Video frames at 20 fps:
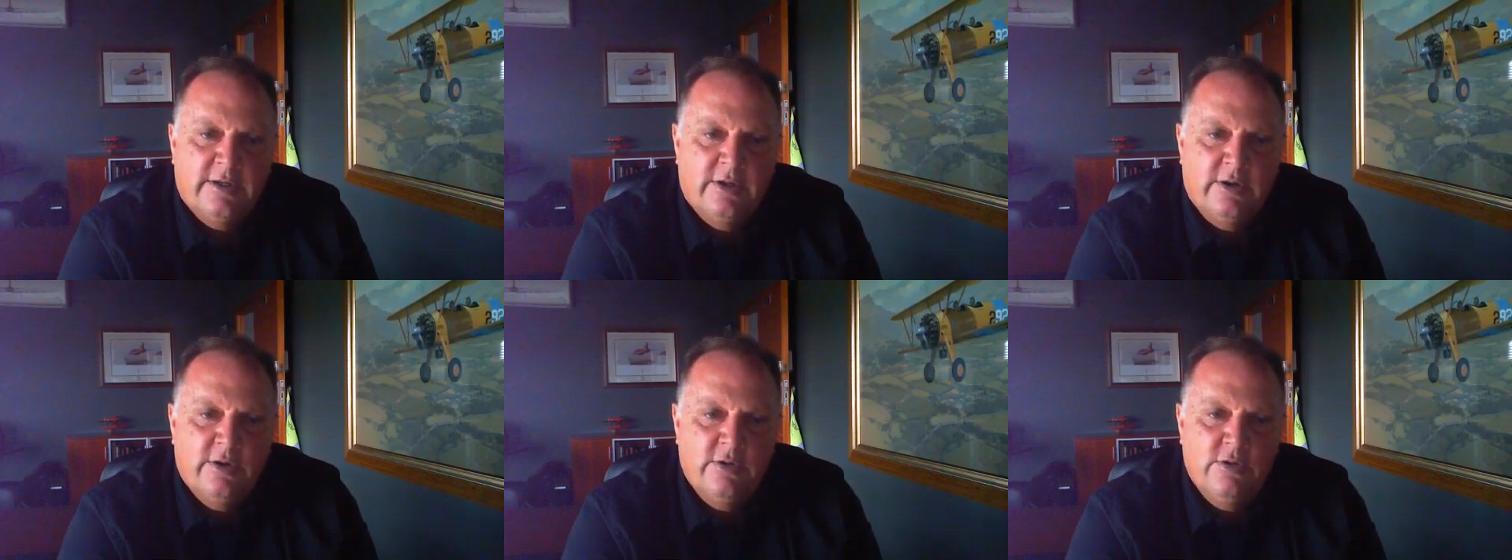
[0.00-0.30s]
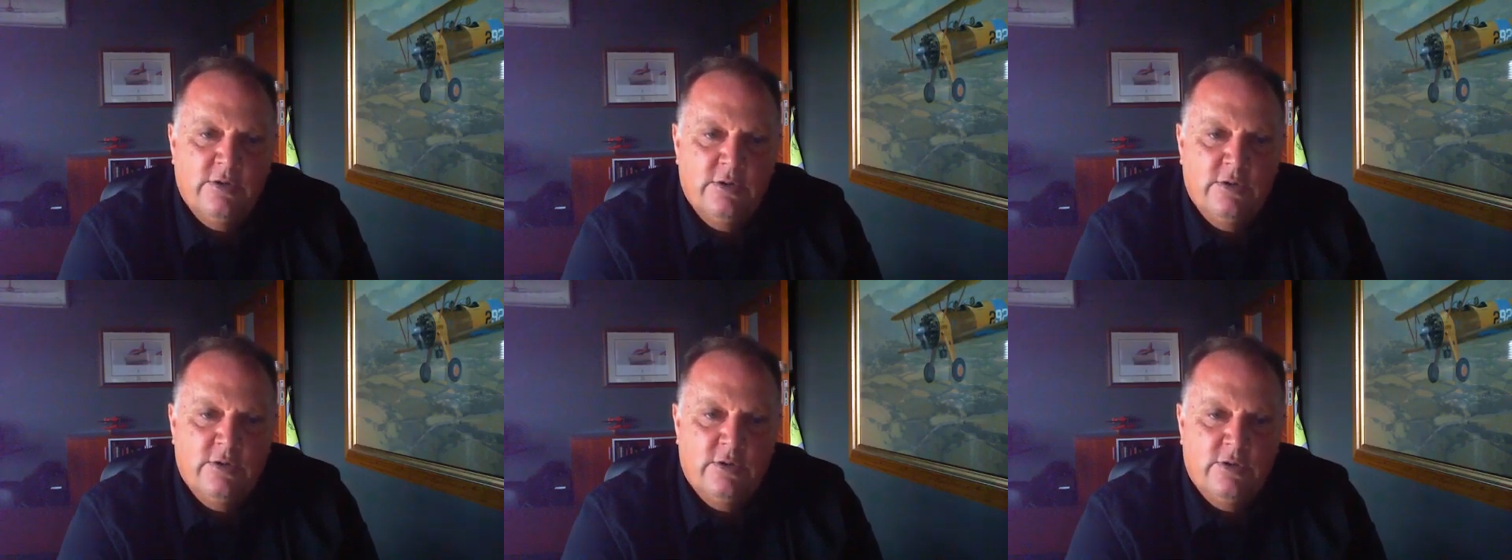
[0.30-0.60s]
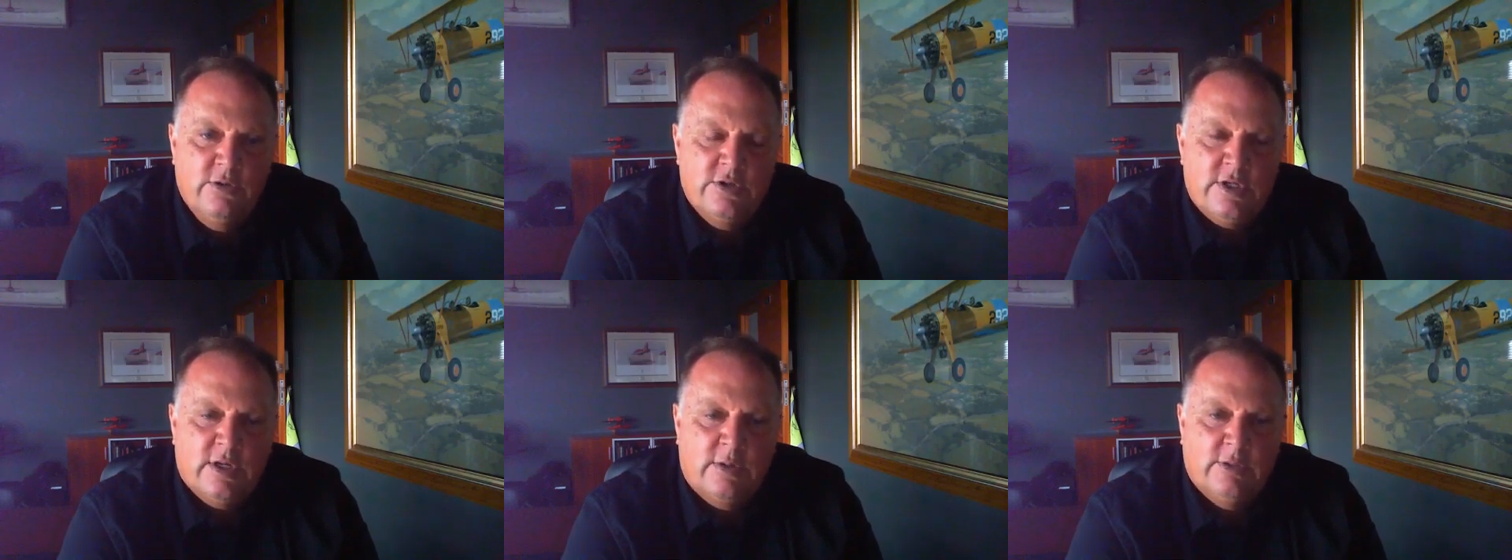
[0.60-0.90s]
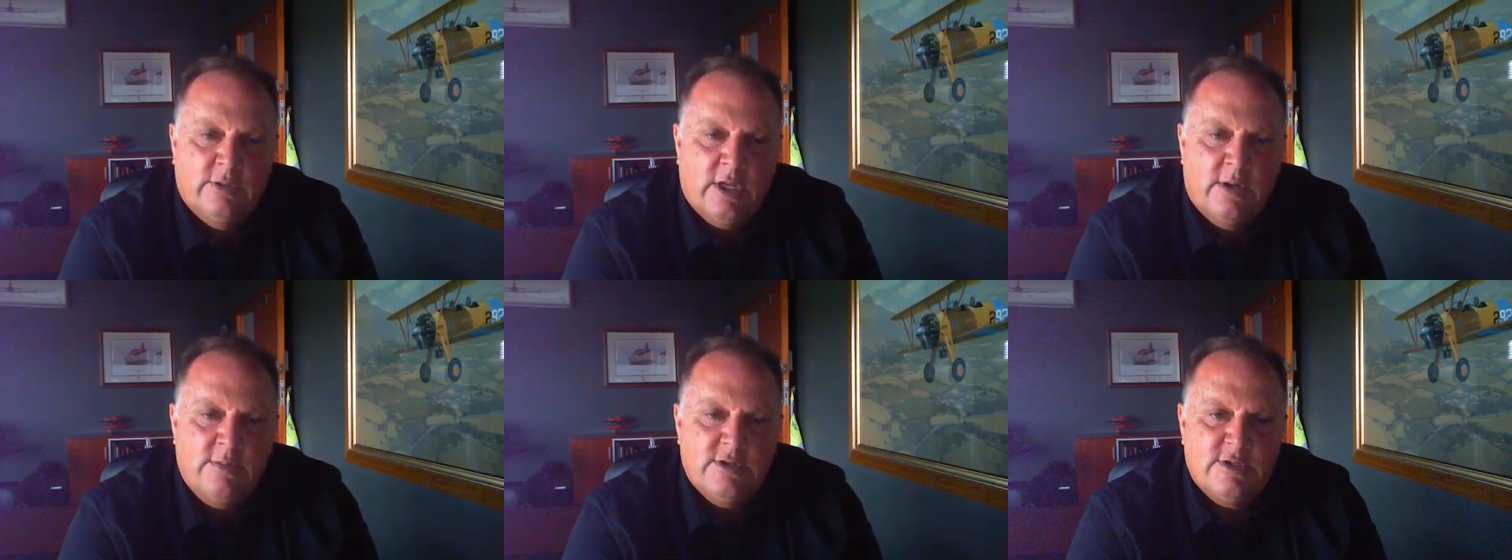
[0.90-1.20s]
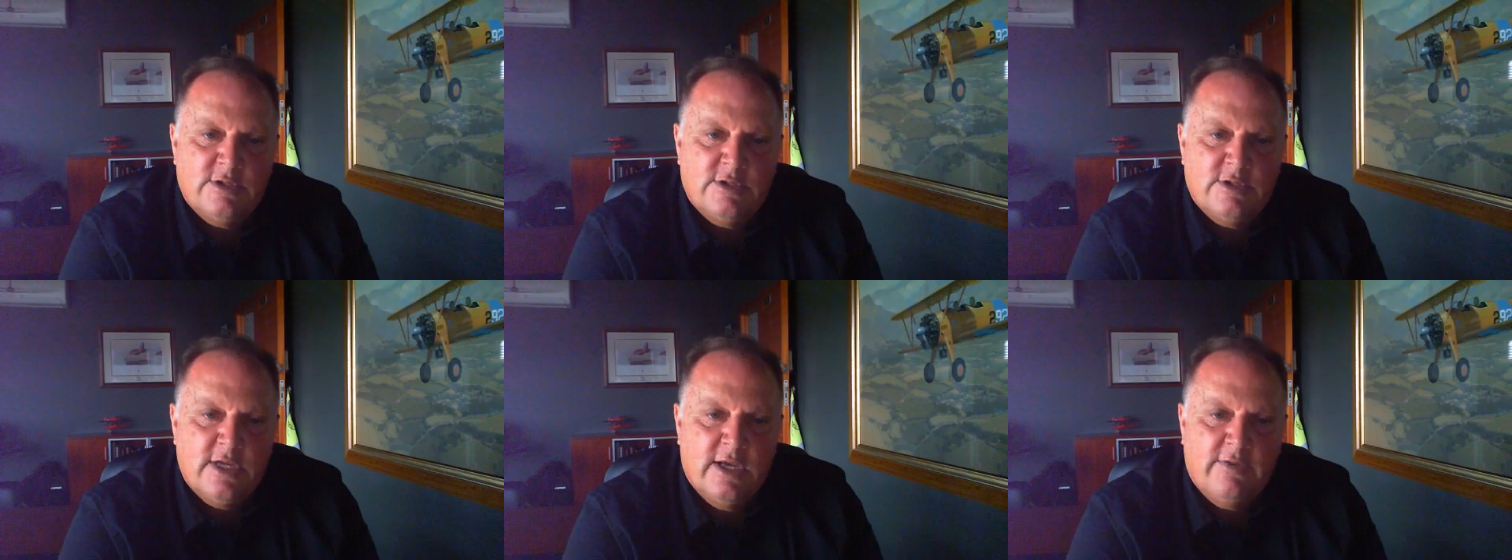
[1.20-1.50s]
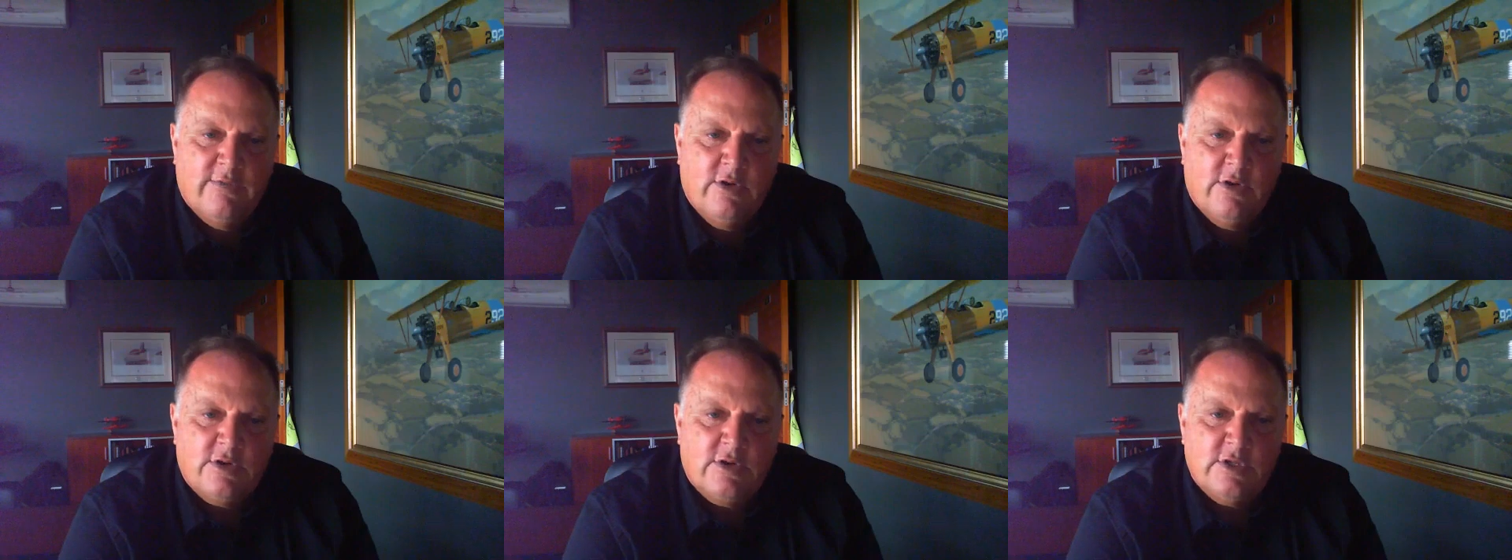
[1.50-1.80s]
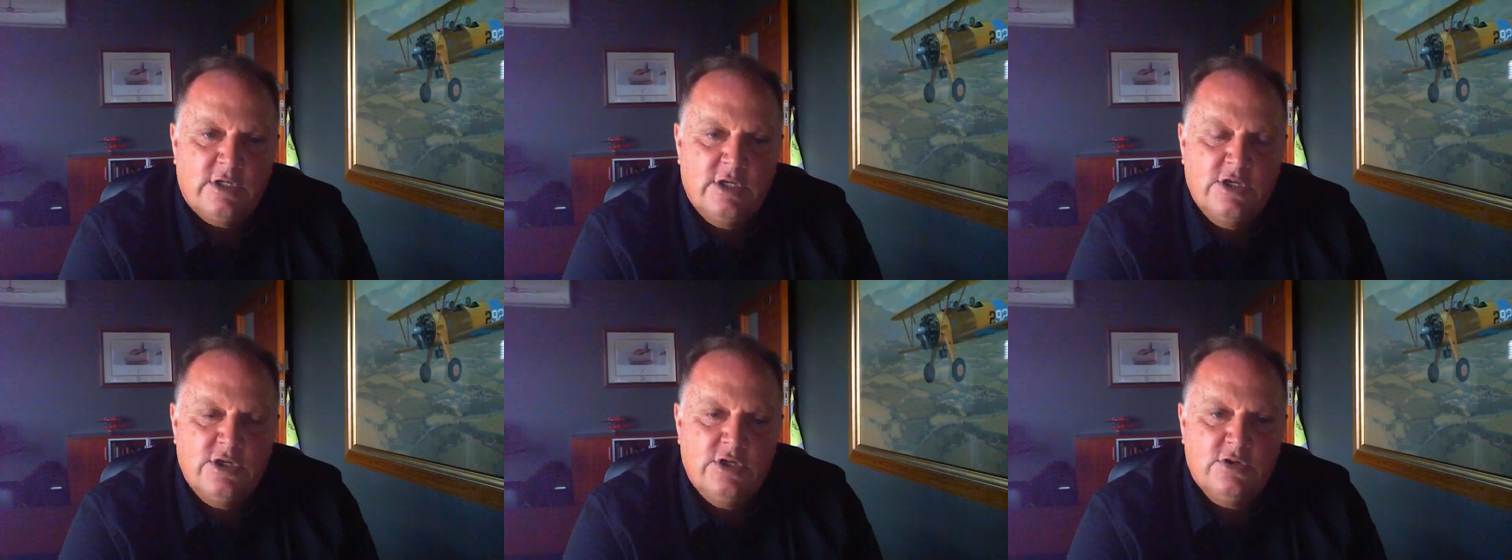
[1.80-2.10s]
who sometimes have cost
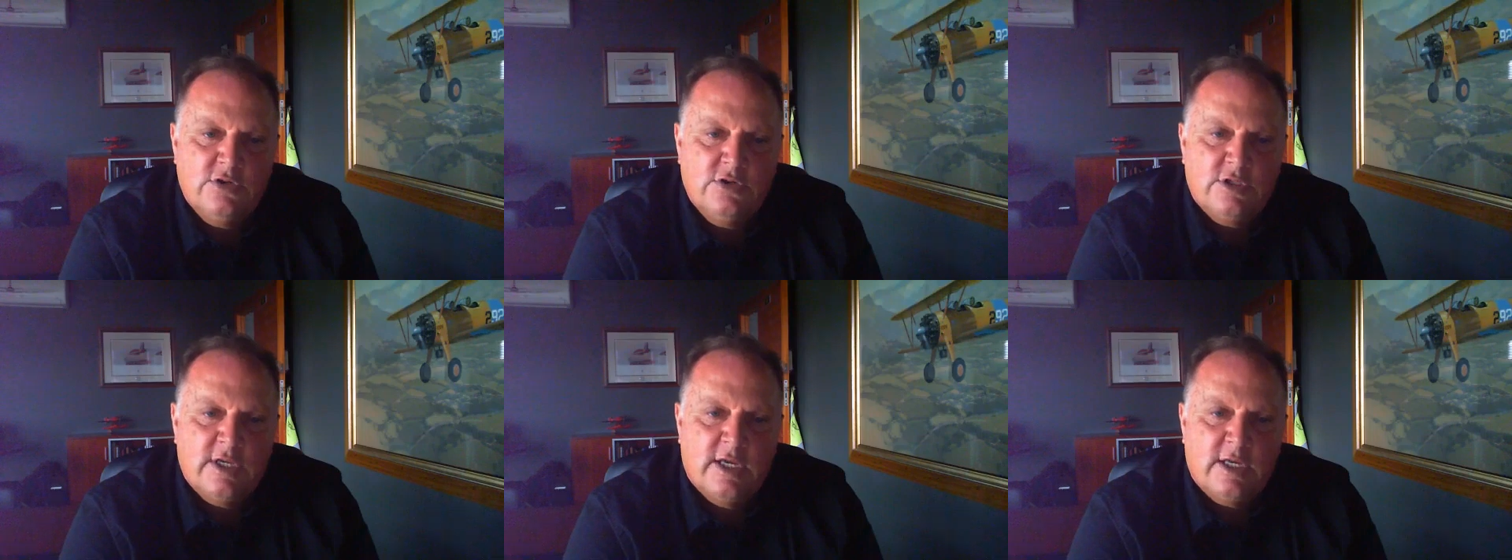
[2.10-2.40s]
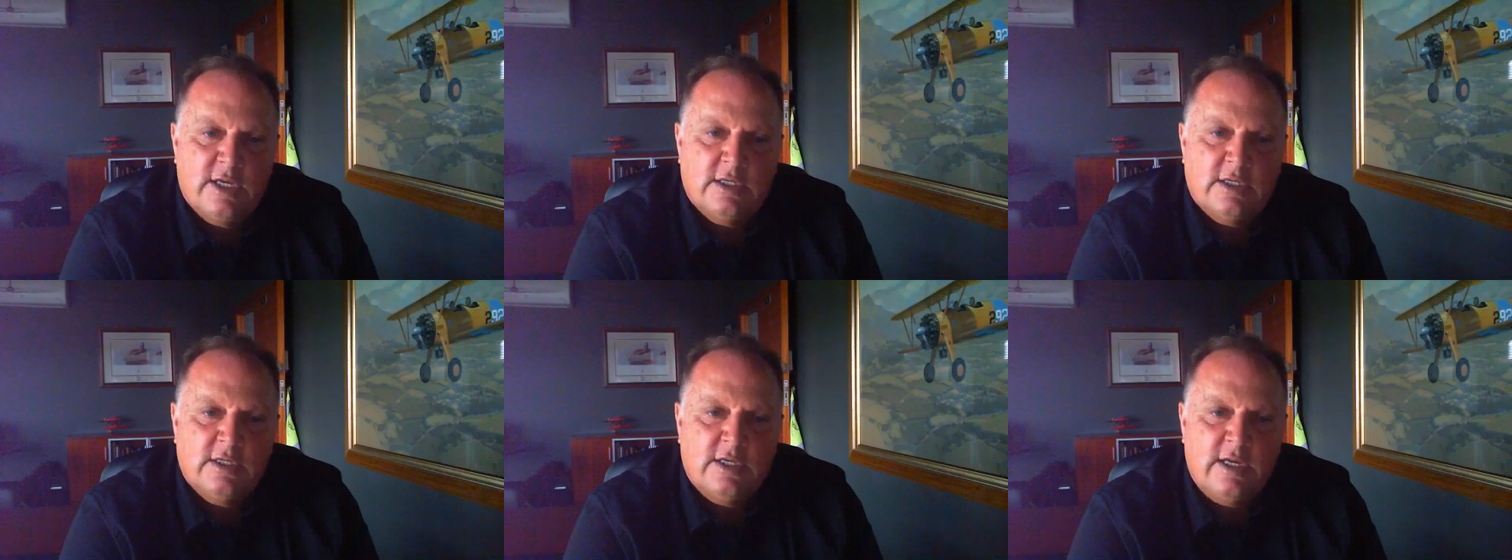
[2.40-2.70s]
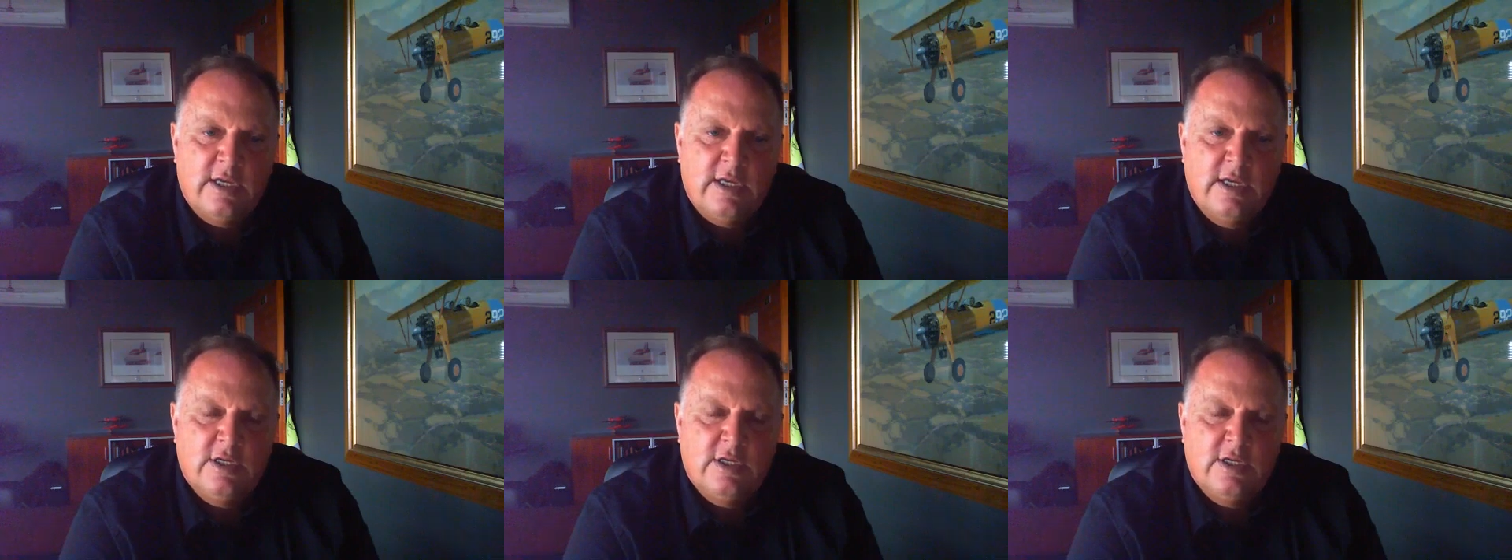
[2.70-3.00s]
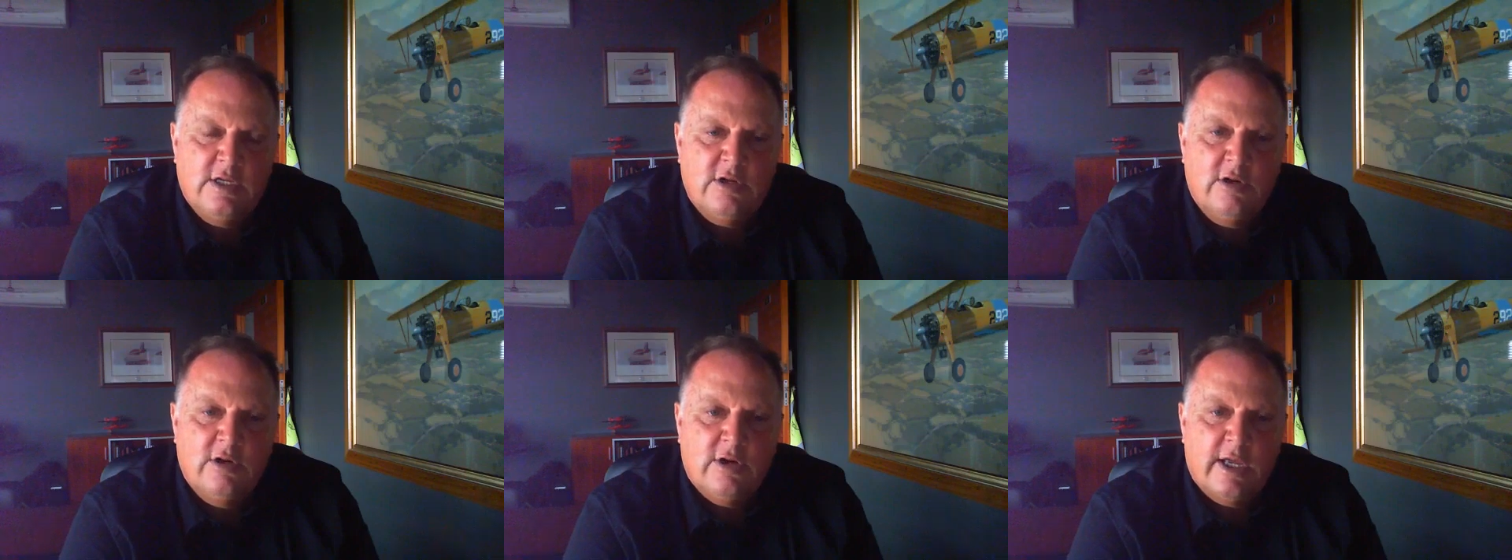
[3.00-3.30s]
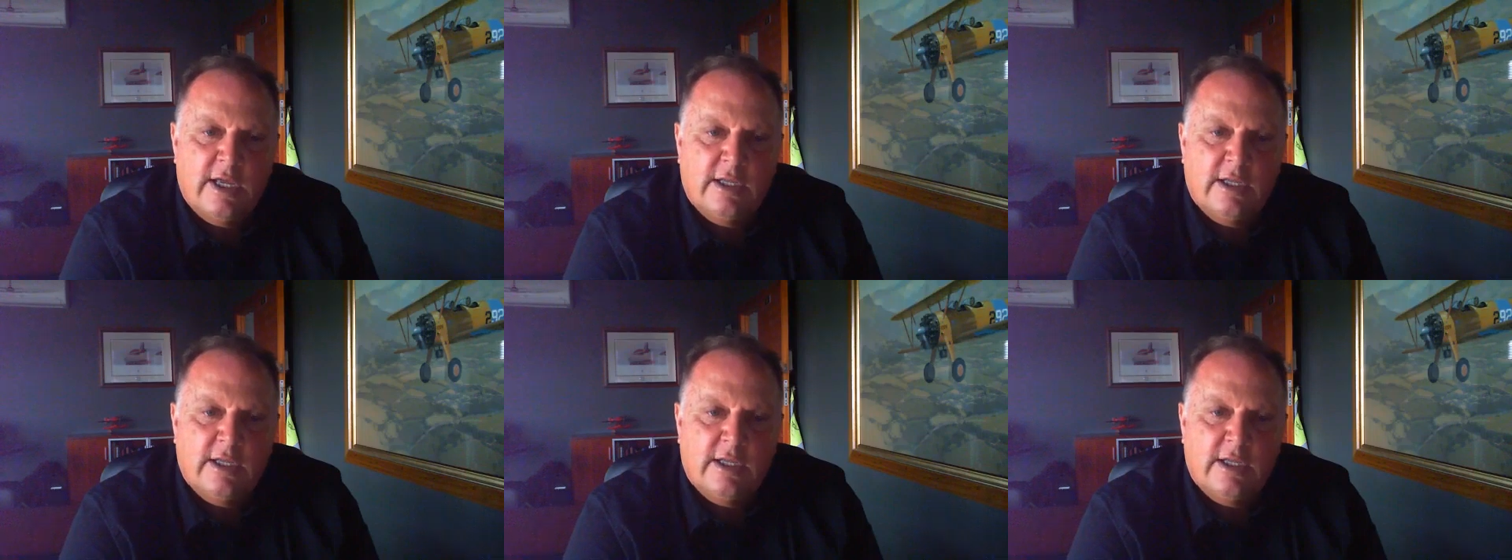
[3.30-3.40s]
issues that they need to look at.